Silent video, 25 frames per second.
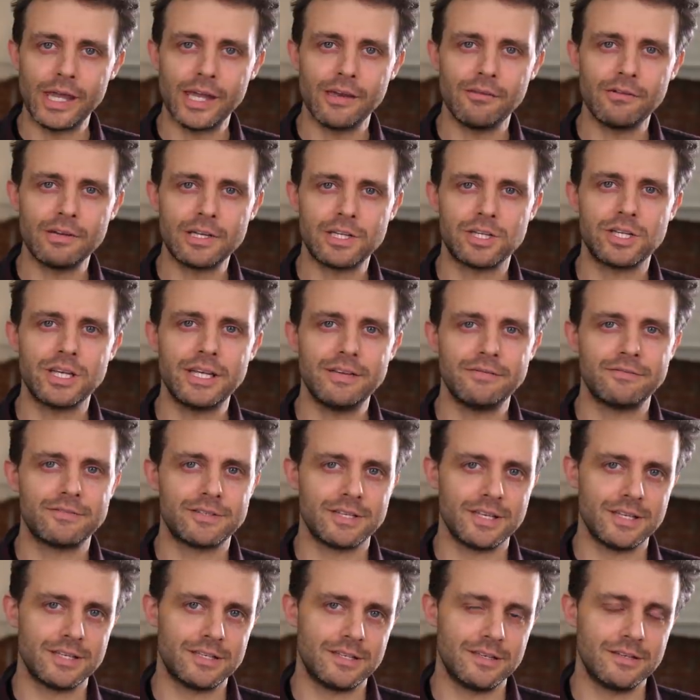ear
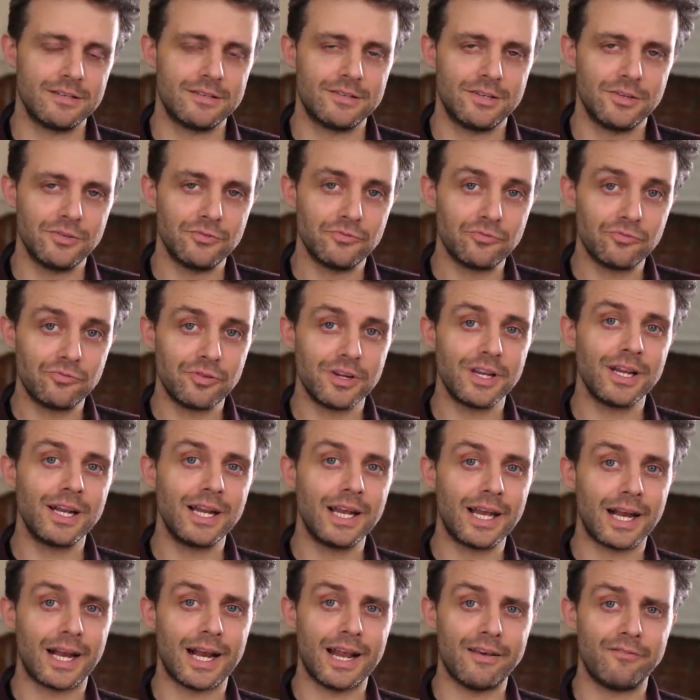achieves this in two
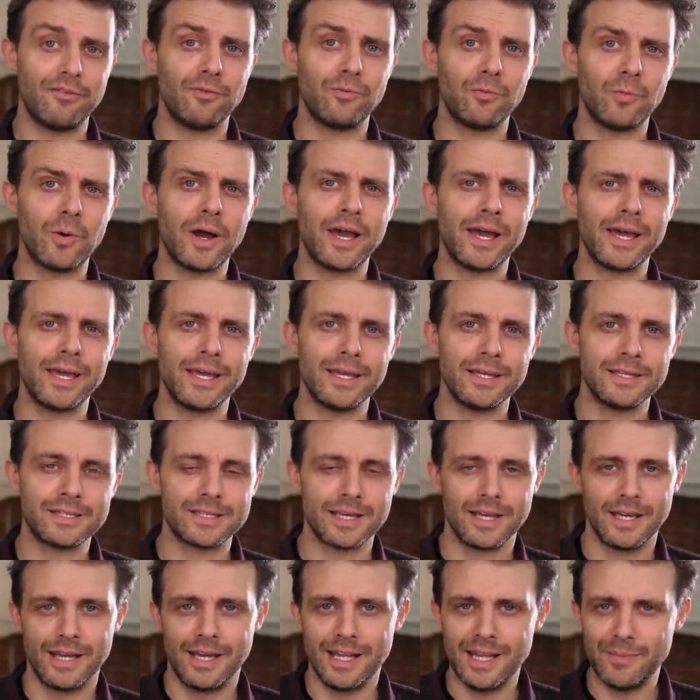really clever
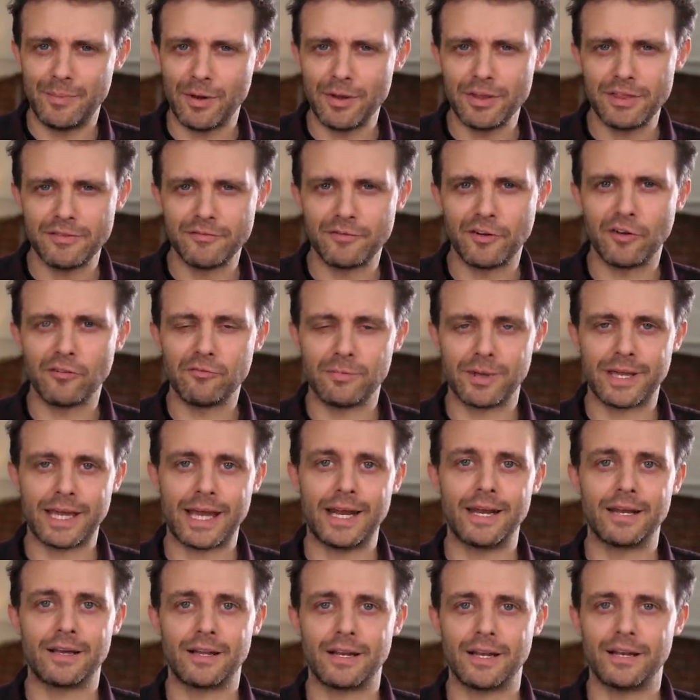ways, and they both involve
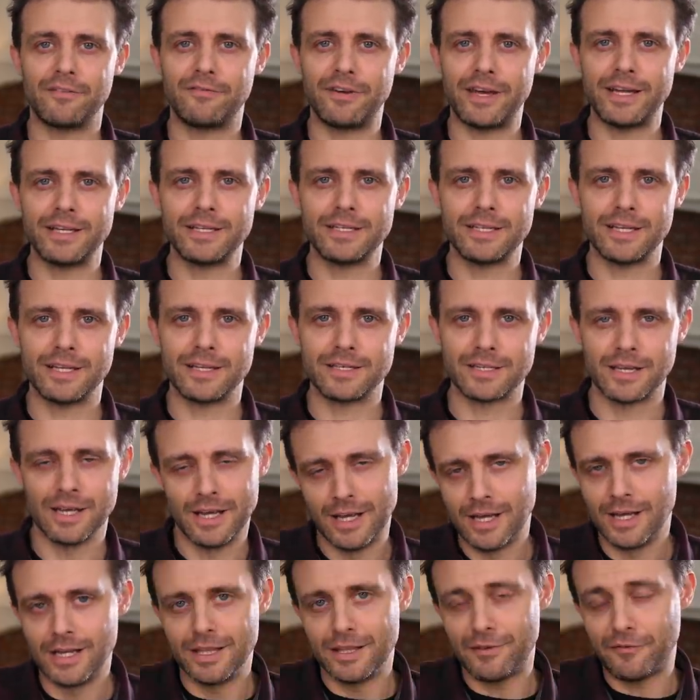mechanical advantage.
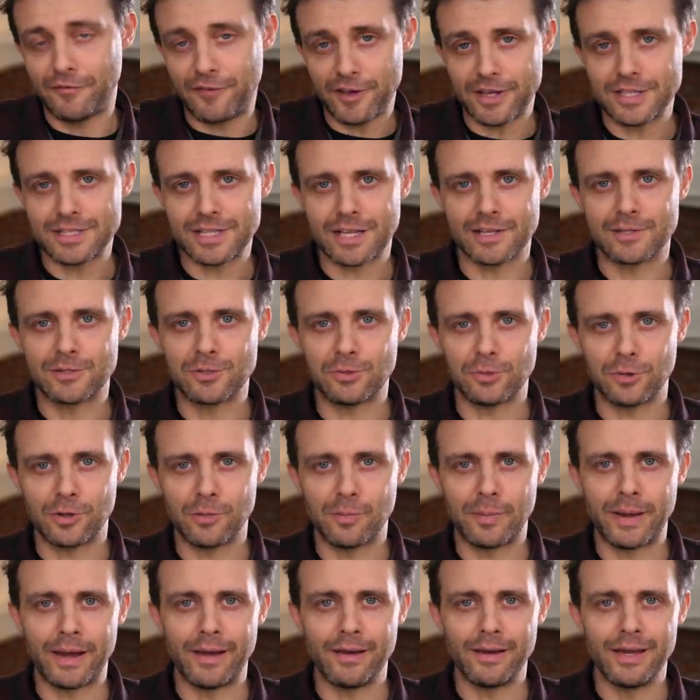The first I'll talk
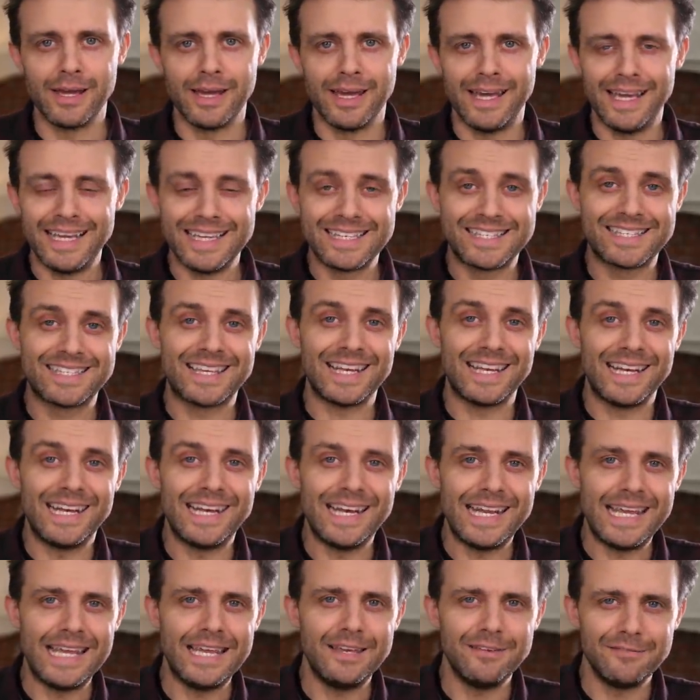about is the
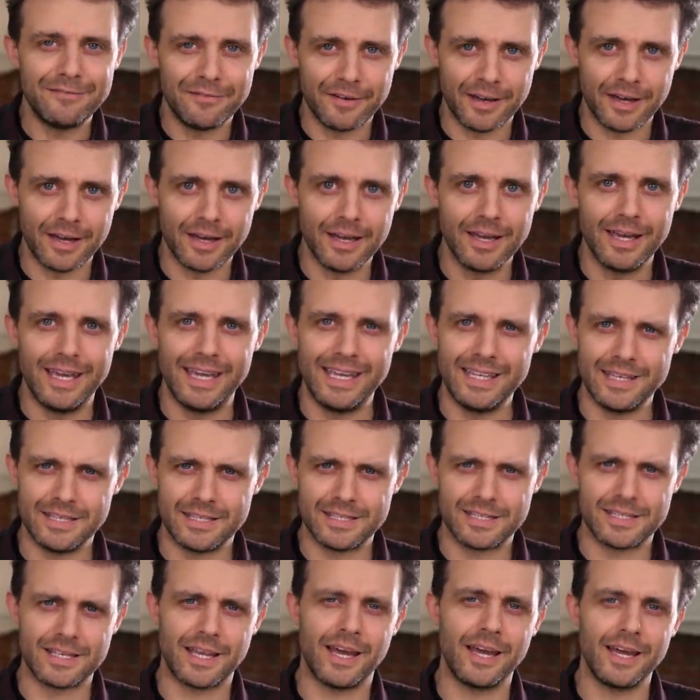lever
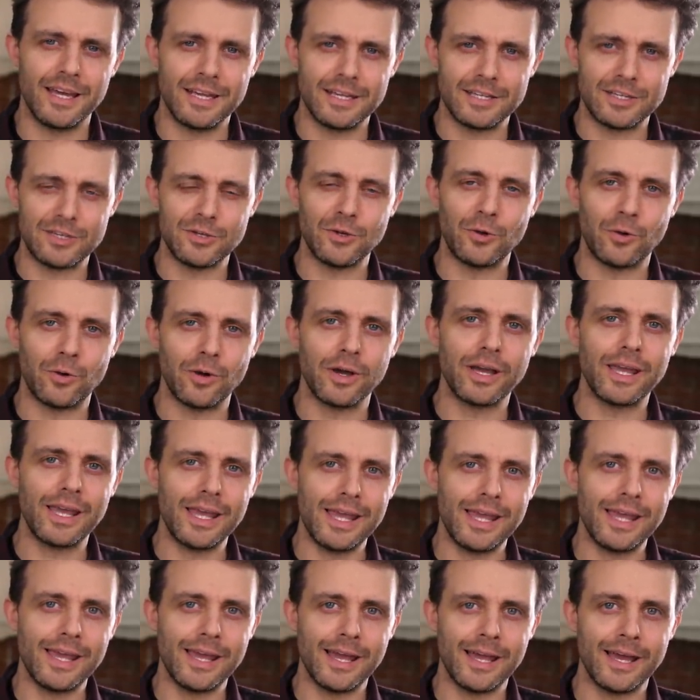inside your
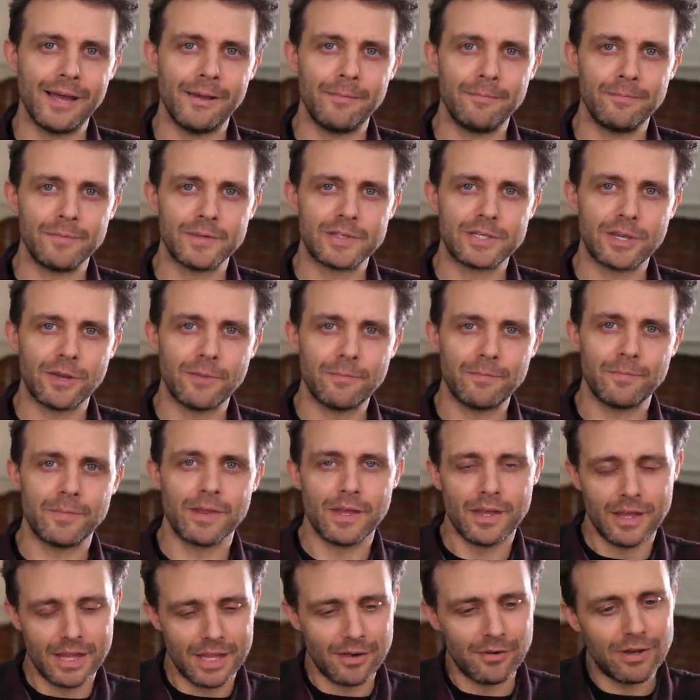ear. So
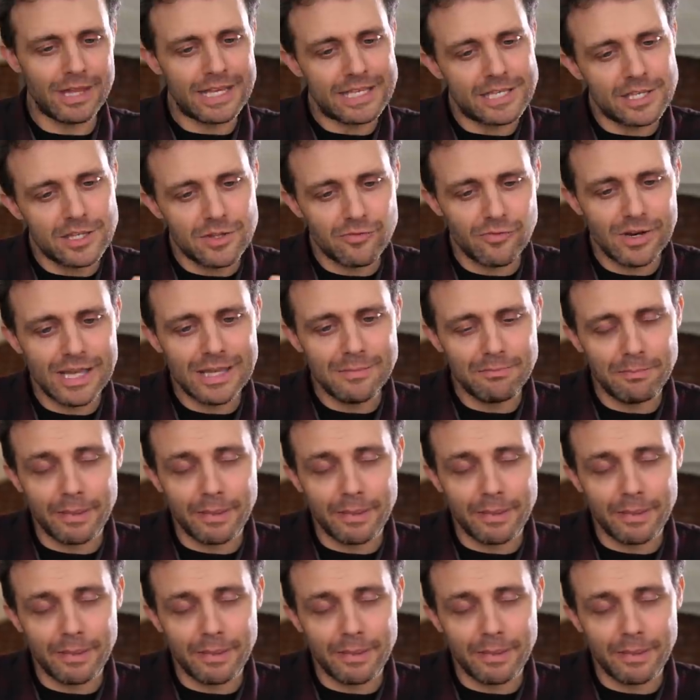there are these three